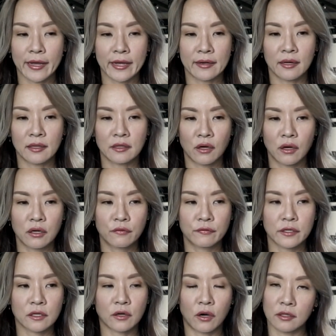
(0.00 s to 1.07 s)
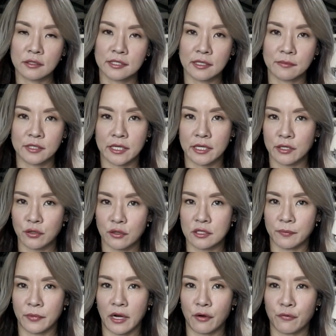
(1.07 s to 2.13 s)
And a lot of the concepts that he talks
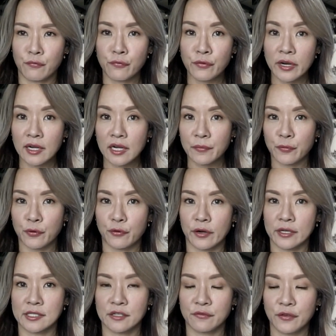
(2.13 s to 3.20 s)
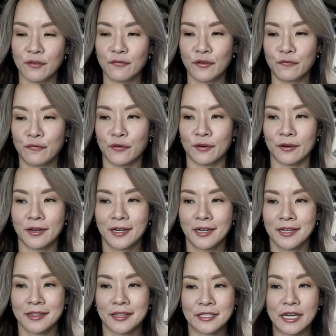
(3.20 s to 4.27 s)
about are really progressive, even for
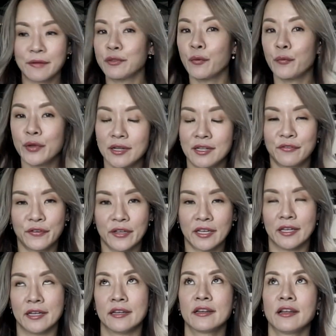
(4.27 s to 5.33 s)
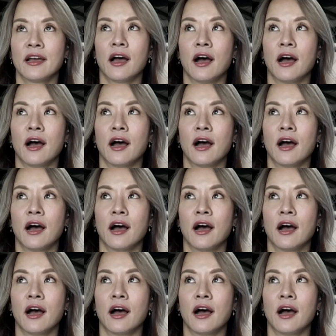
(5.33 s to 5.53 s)
the time that we are living in,